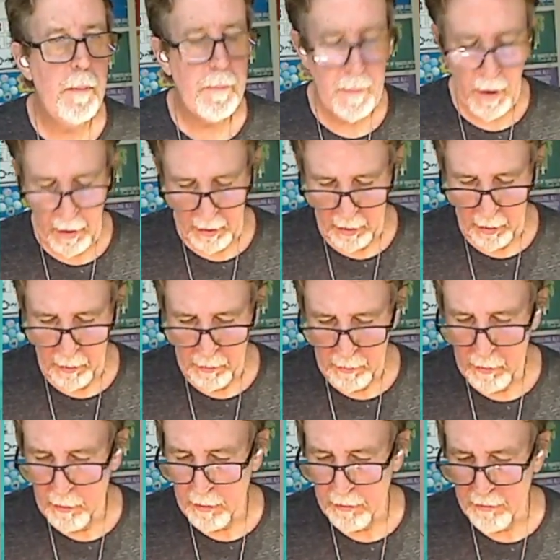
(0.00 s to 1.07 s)
There you go.
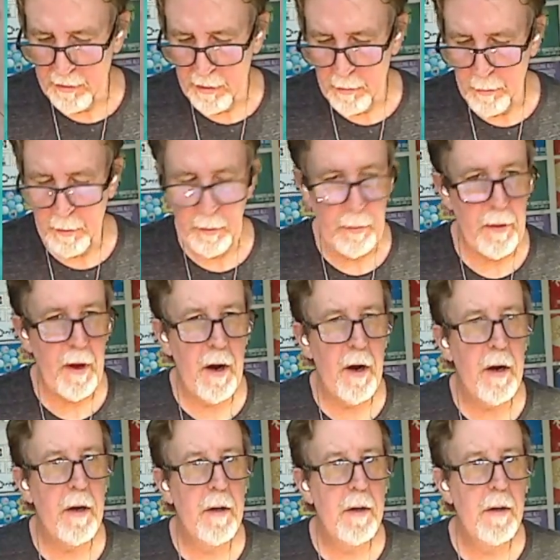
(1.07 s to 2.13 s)
You can see the blue
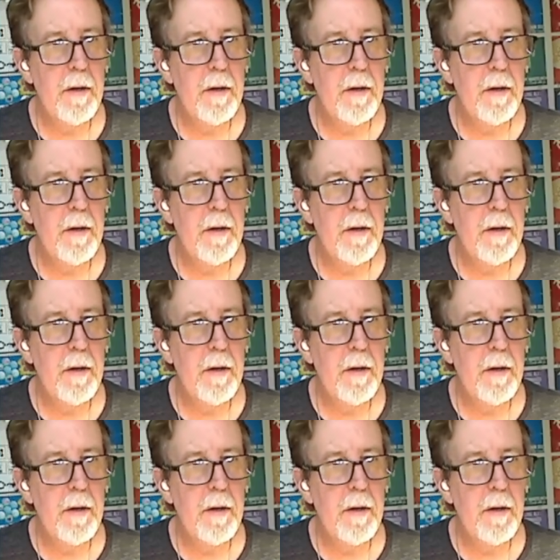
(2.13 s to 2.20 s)
there.